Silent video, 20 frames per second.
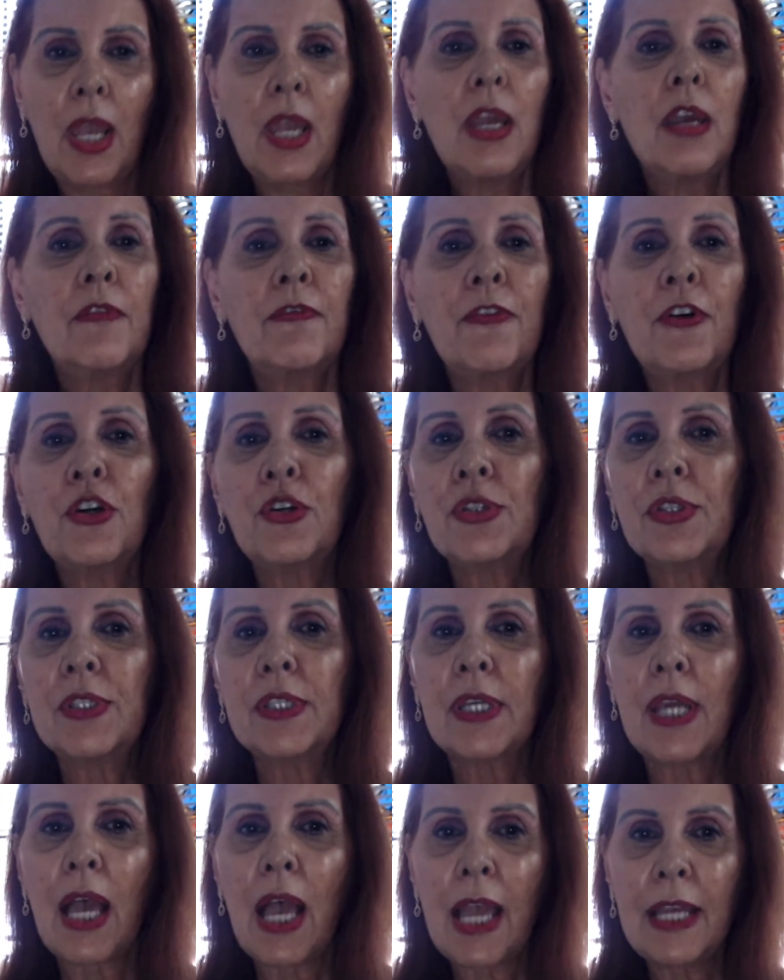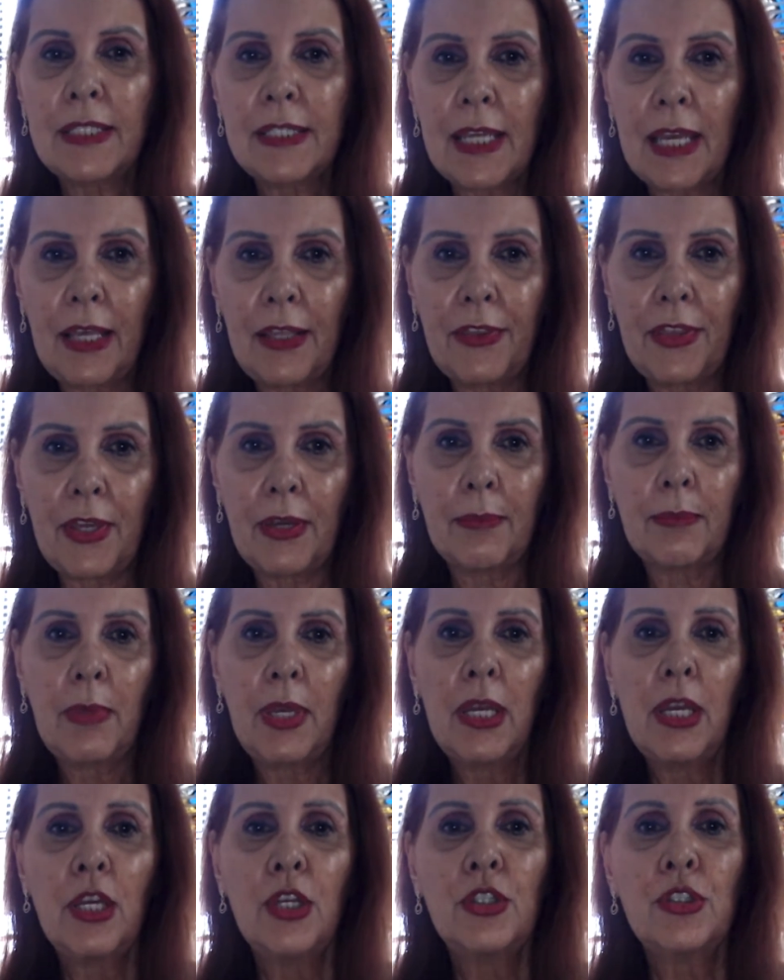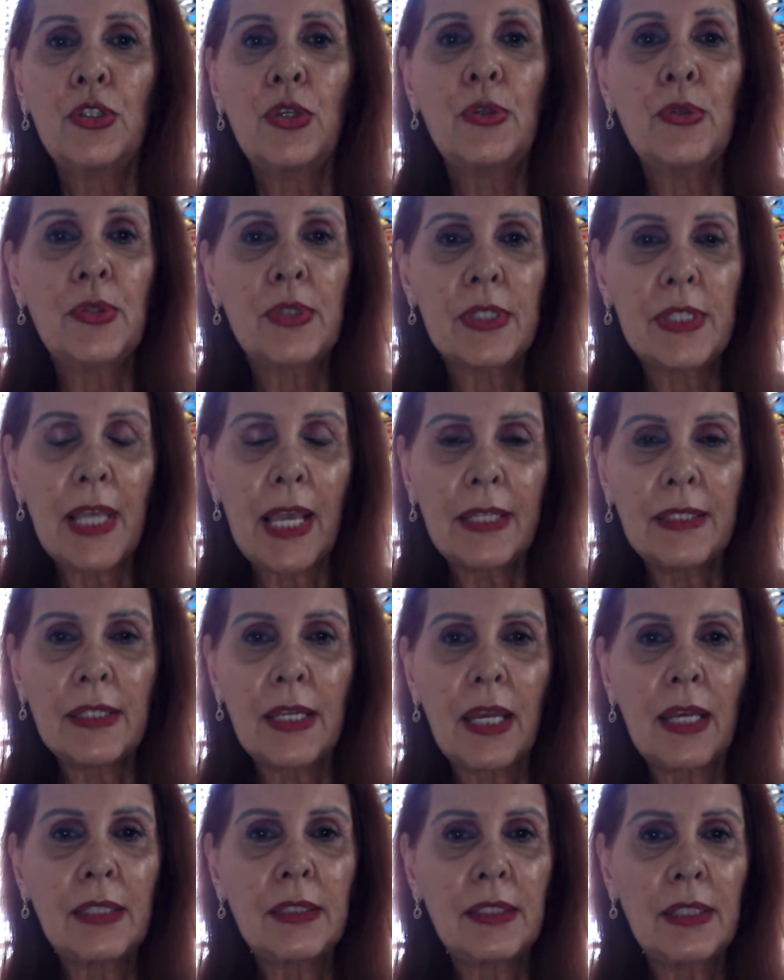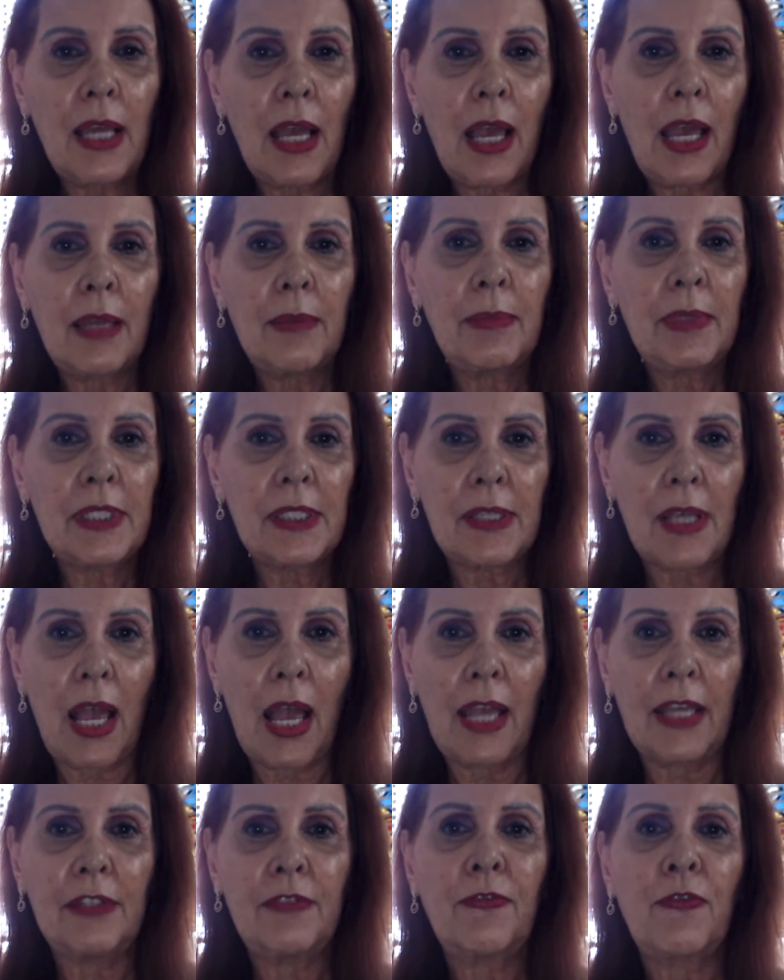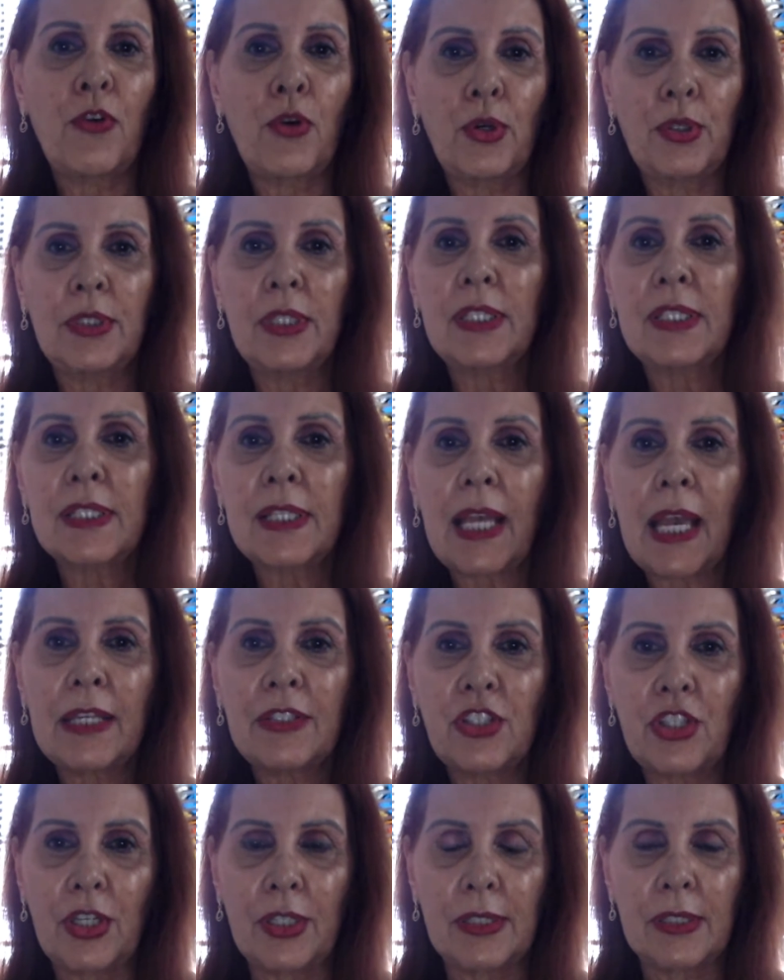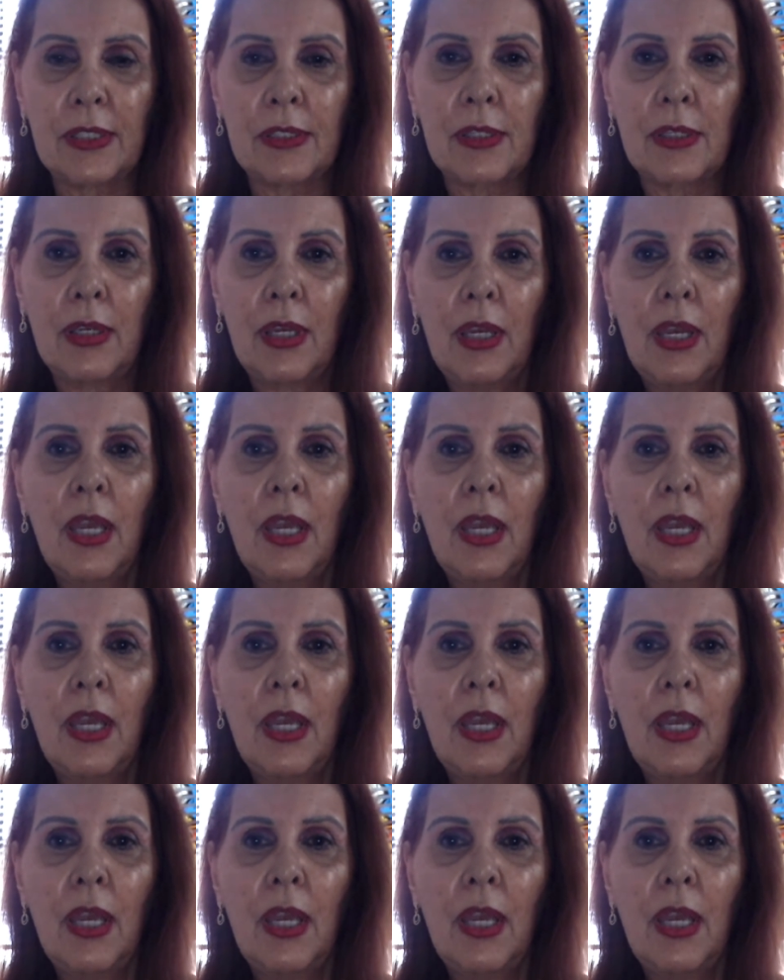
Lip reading: First, I tell them to set a time aside for discussions.